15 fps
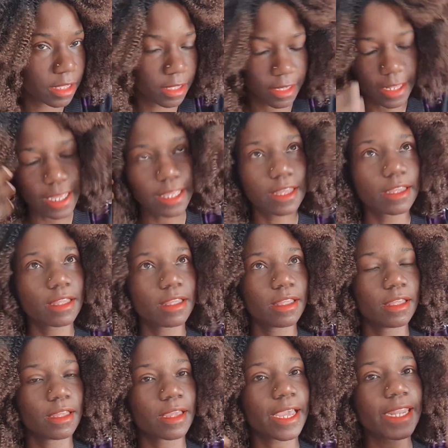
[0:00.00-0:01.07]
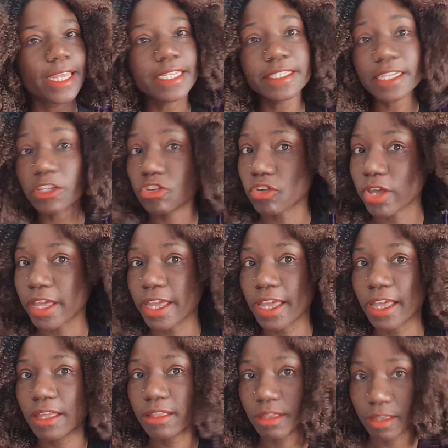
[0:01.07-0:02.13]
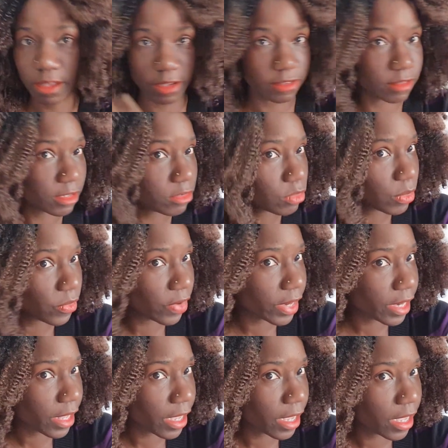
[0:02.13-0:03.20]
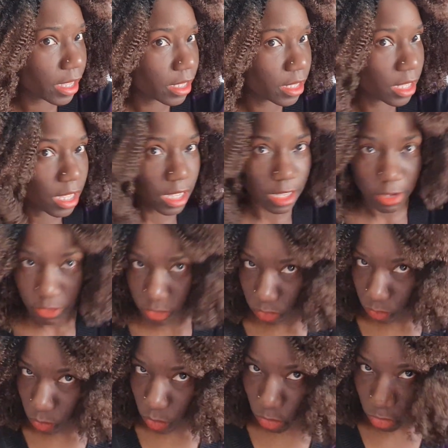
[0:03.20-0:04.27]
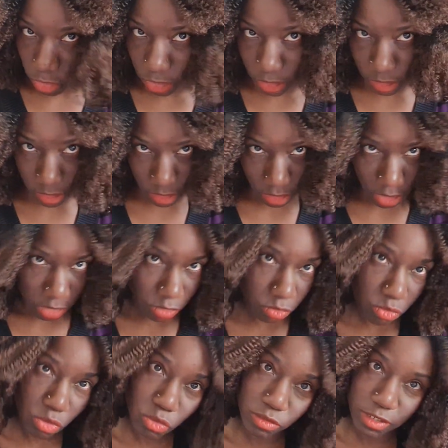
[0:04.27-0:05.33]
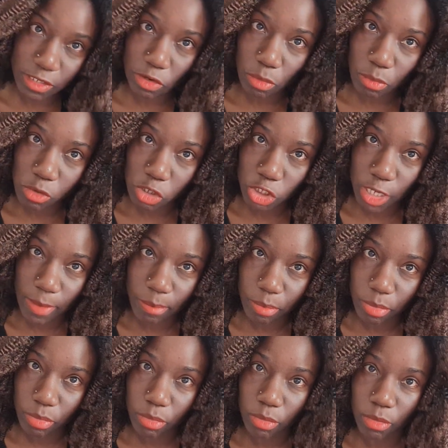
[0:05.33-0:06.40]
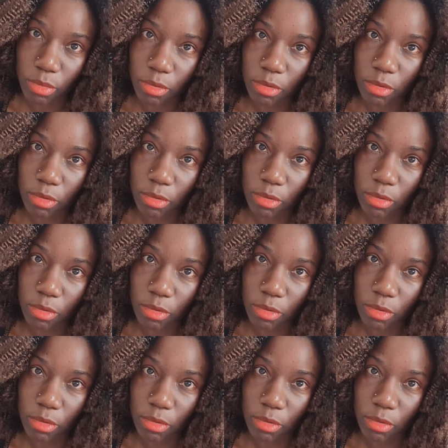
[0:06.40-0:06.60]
Like, can I touch your hair? Is this your real hair? How do you wash it? Do you use a normal shampoo?